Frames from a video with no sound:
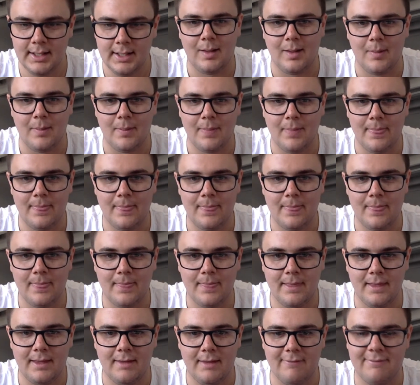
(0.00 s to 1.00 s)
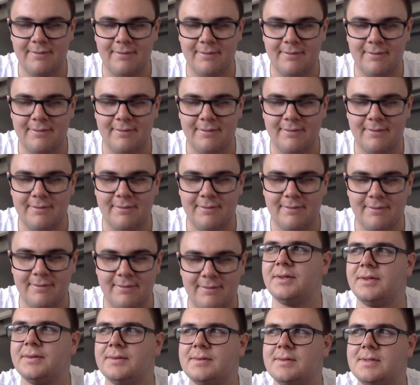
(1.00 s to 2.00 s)
And fast
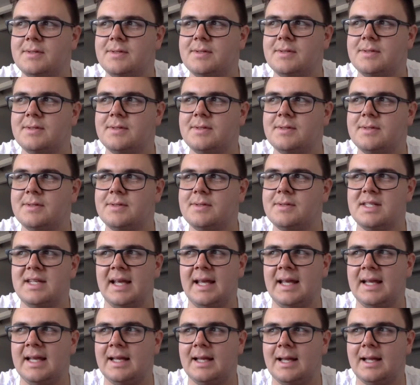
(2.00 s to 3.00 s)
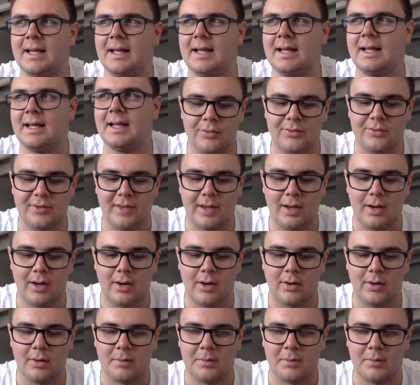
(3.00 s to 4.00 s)
forward 10 days later, we
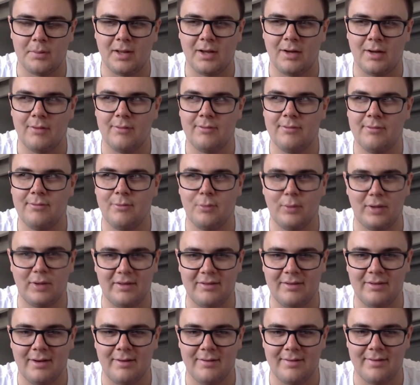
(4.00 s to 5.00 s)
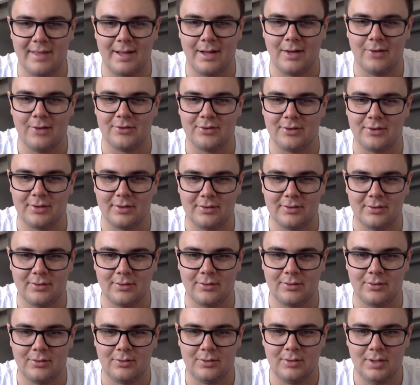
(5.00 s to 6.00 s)
closed out on about 45,000.
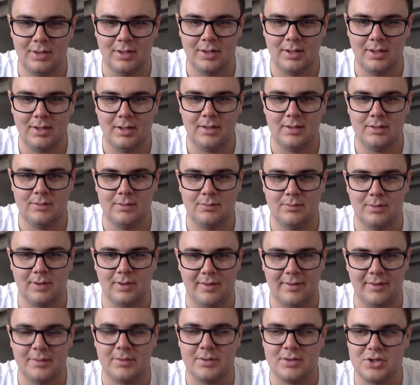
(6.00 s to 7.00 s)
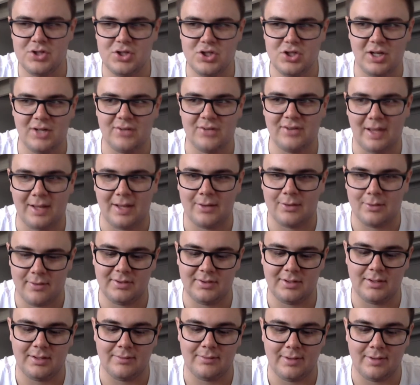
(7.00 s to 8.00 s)
So I think we were just under
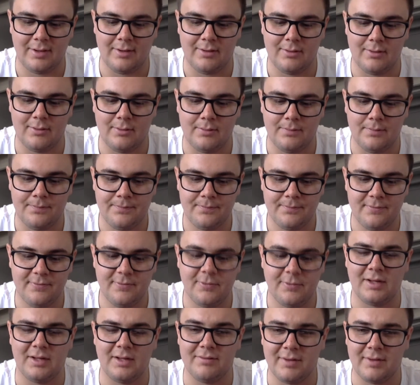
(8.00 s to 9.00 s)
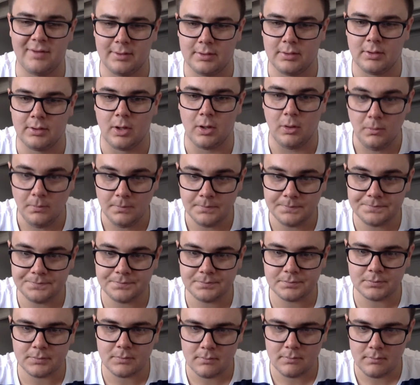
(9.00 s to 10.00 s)
1,000% of our fully funded goal.
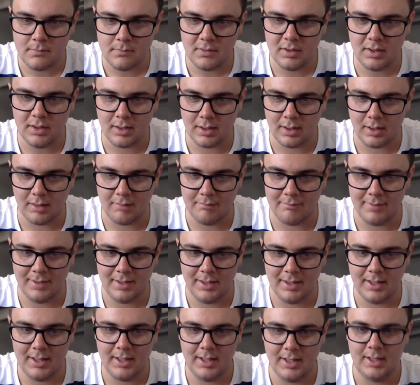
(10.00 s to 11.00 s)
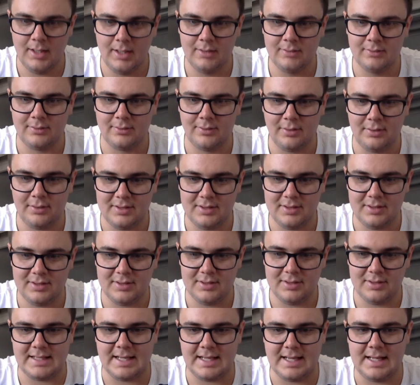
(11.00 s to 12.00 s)
So that
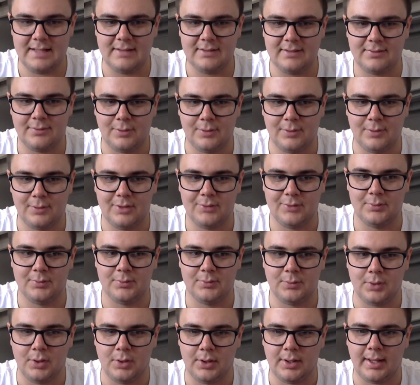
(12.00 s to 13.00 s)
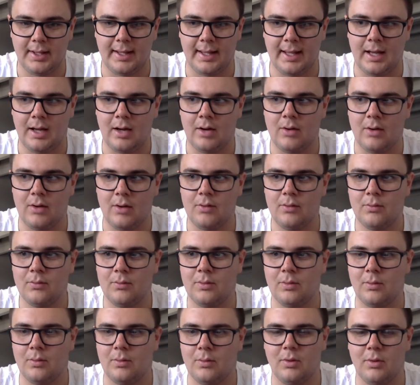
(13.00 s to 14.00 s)
10 days for us was working out,
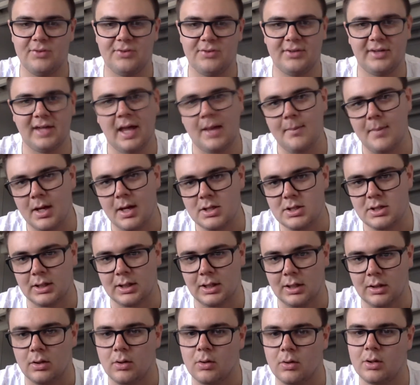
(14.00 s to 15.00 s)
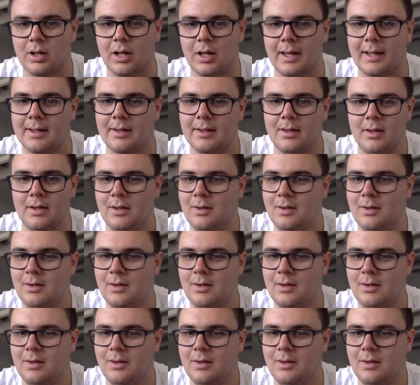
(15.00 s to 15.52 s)
well, what's the game actually going to look like?